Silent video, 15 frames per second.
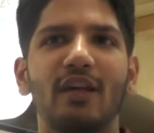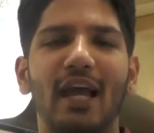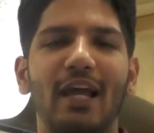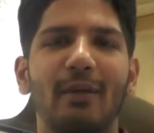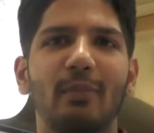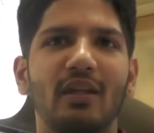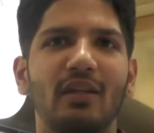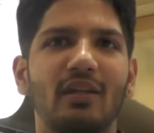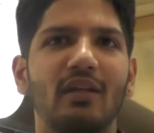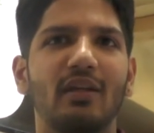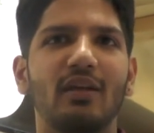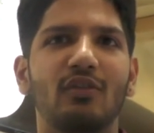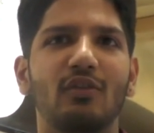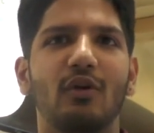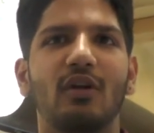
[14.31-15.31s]

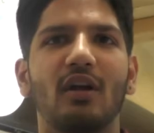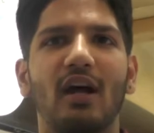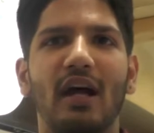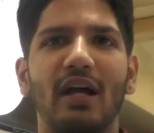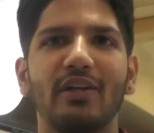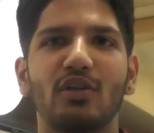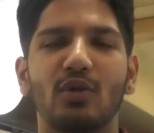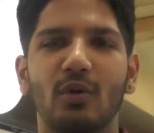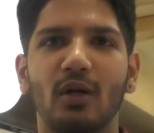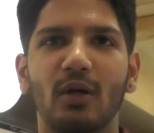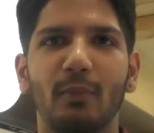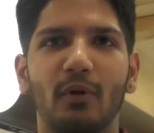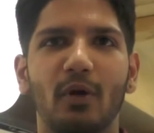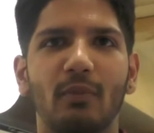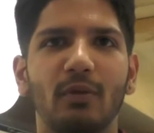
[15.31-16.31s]
diabetes or a high
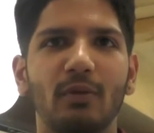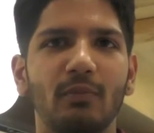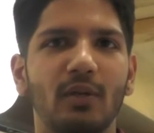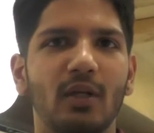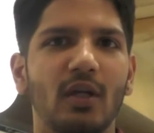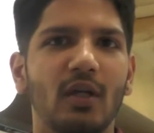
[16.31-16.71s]
sugar problem.